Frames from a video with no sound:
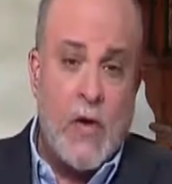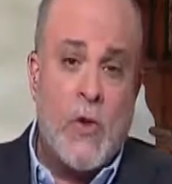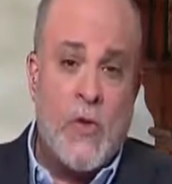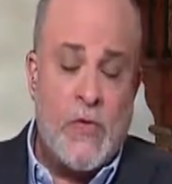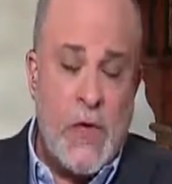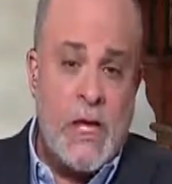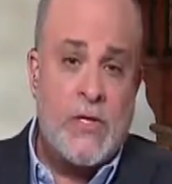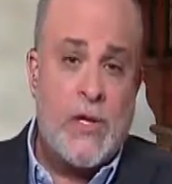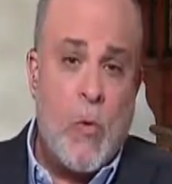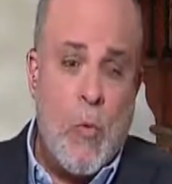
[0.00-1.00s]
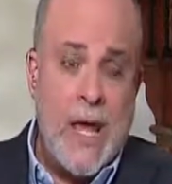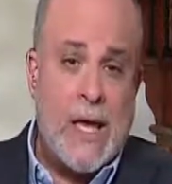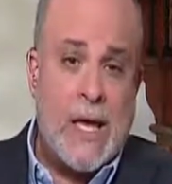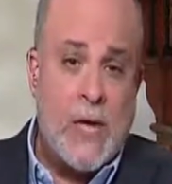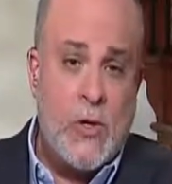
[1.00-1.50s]
There are things that
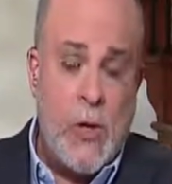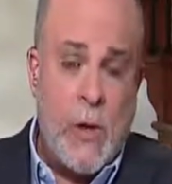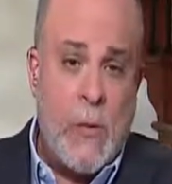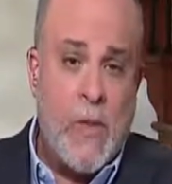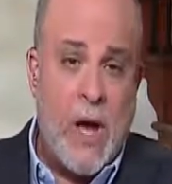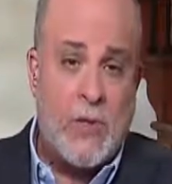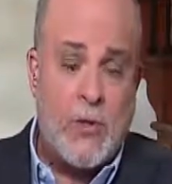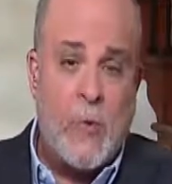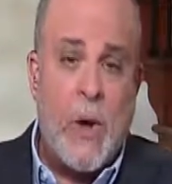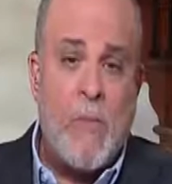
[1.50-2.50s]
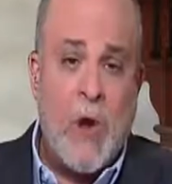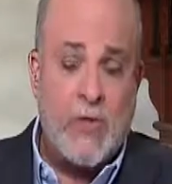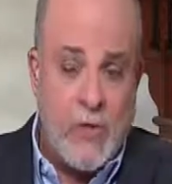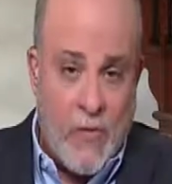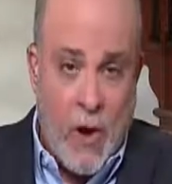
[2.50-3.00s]
we can do and we must do. But
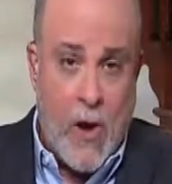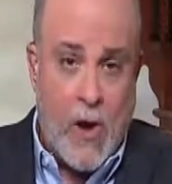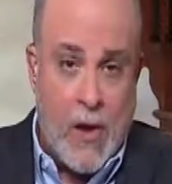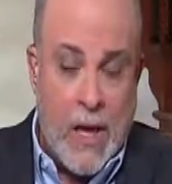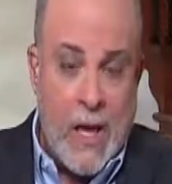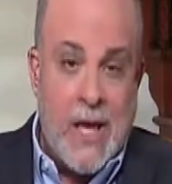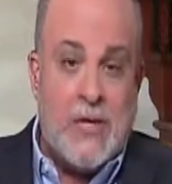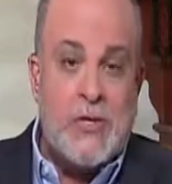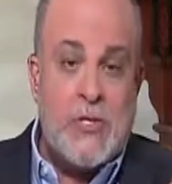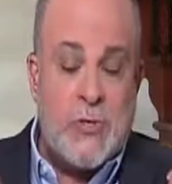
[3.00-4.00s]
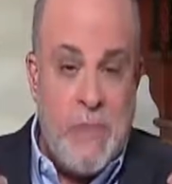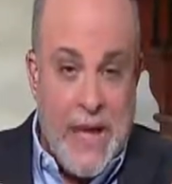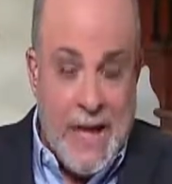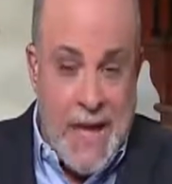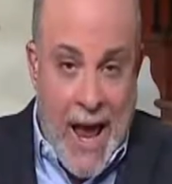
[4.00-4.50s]
most of all,
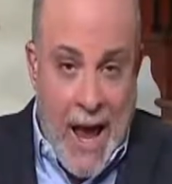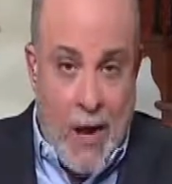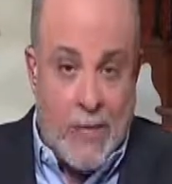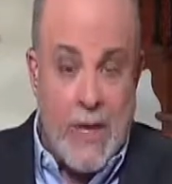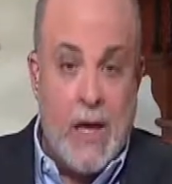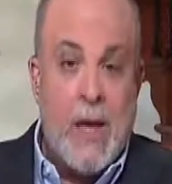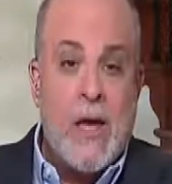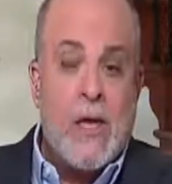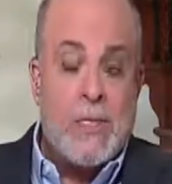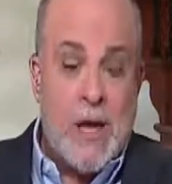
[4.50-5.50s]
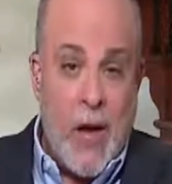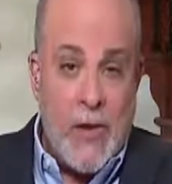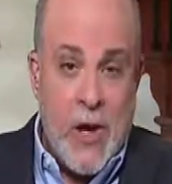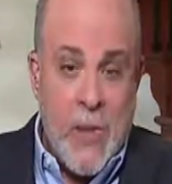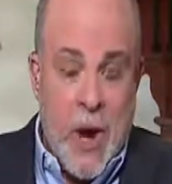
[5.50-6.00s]
speak out. Tell
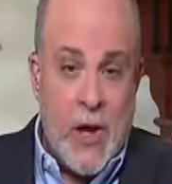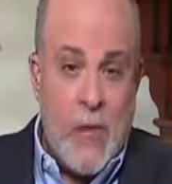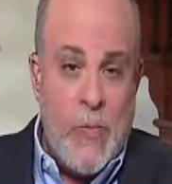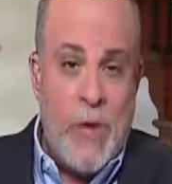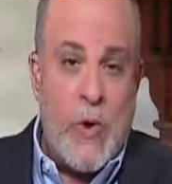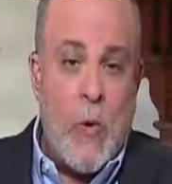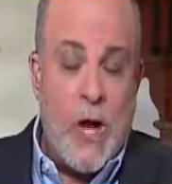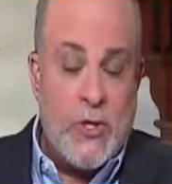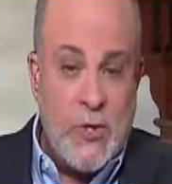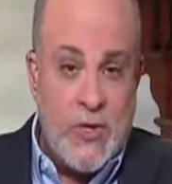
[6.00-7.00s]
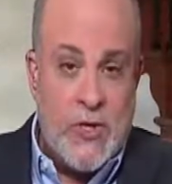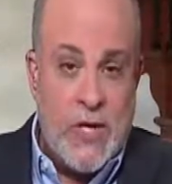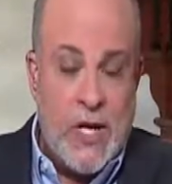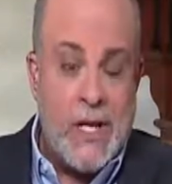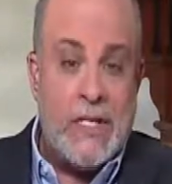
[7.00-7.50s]
the American people what you
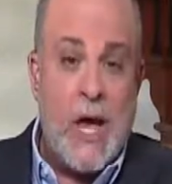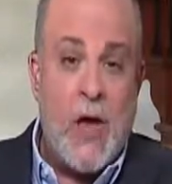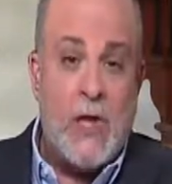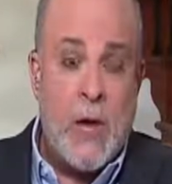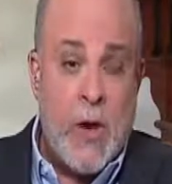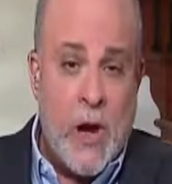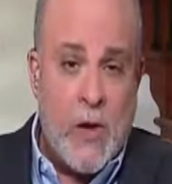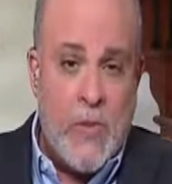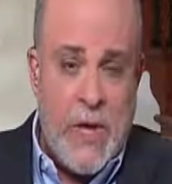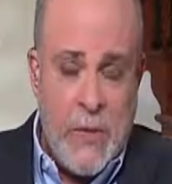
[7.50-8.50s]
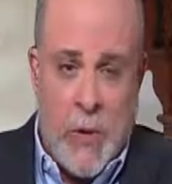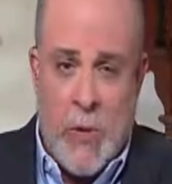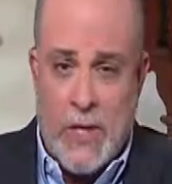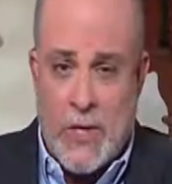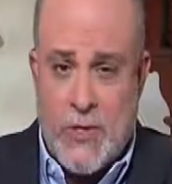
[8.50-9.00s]
see. Tell the American people
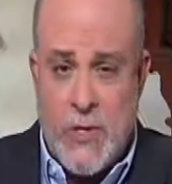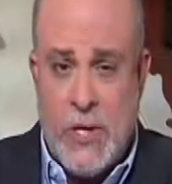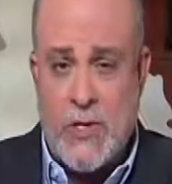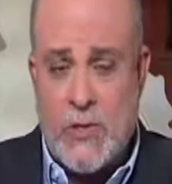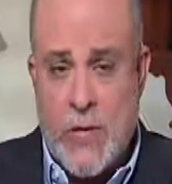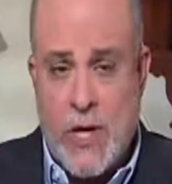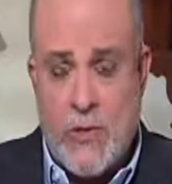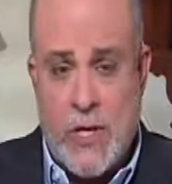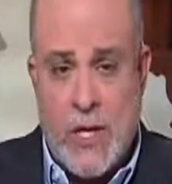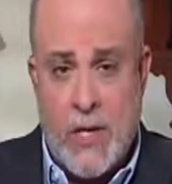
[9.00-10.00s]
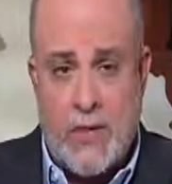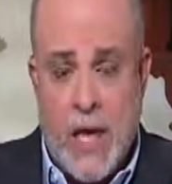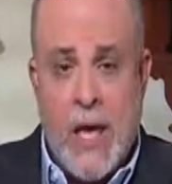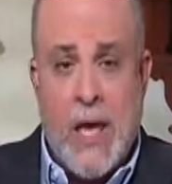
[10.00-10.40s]
what this administration is.